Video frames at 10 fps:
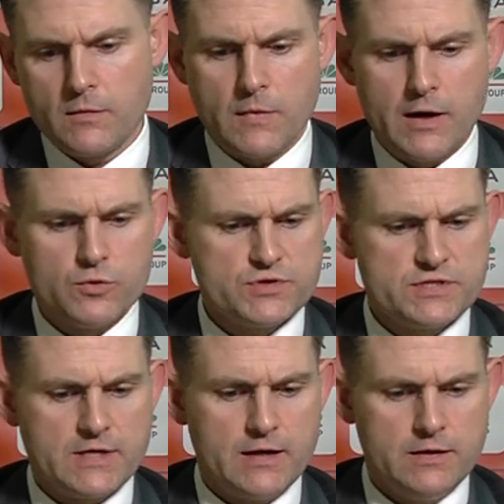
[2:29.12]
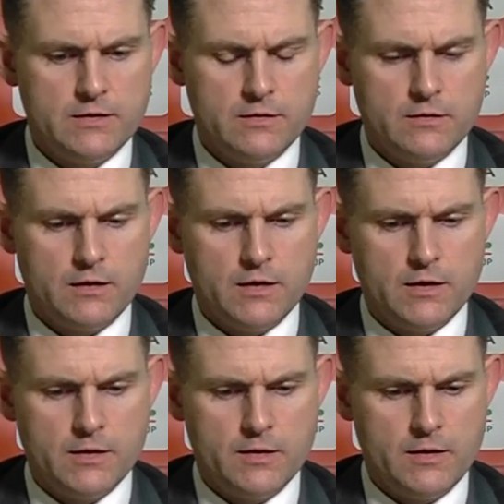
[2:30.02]
I would say
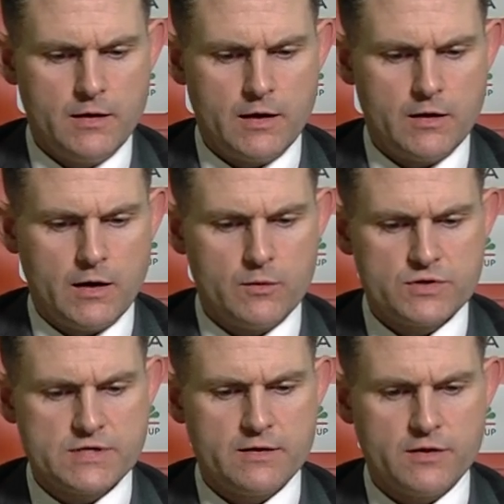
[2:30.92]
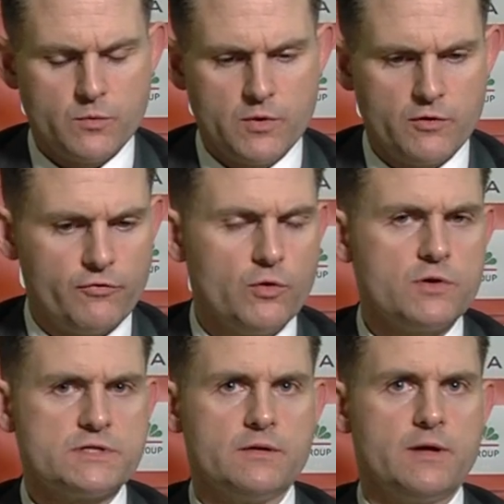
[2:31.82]
that we were
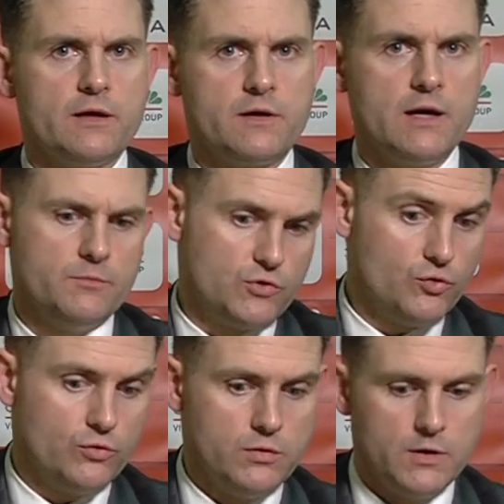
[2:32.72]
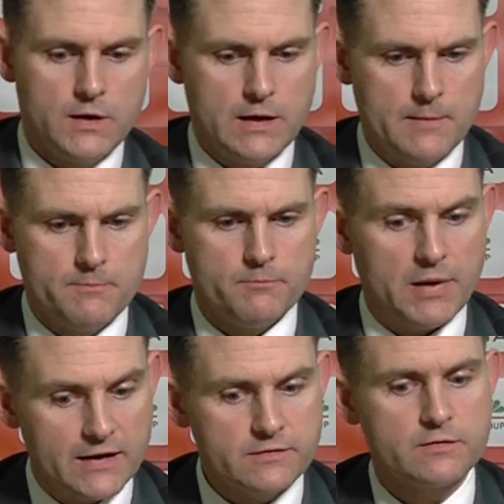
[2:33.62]
focused in that game too.
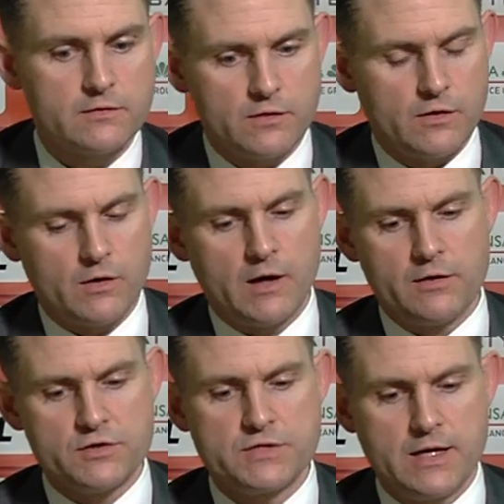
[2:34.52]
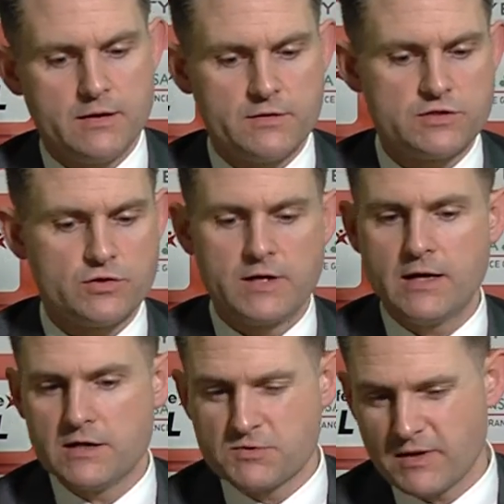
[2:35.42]
But understanding that
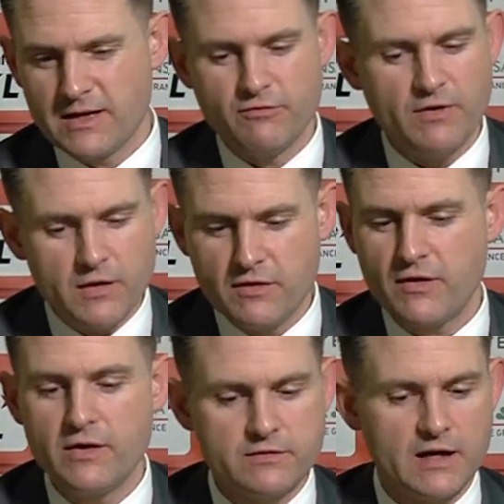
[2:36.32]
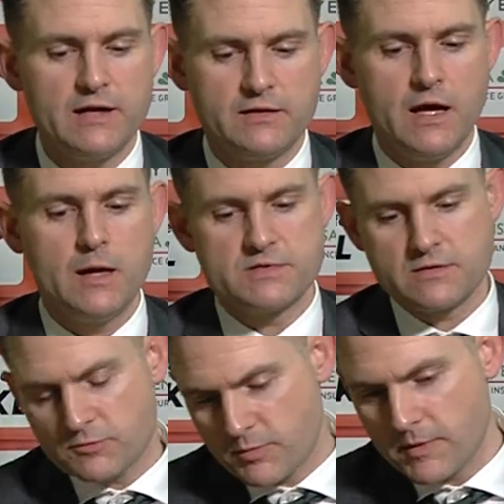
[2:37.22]
Tokyo has played very, very tight games
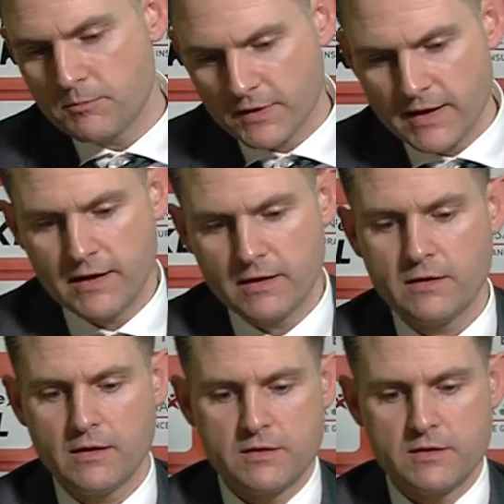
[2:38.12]
and has been playing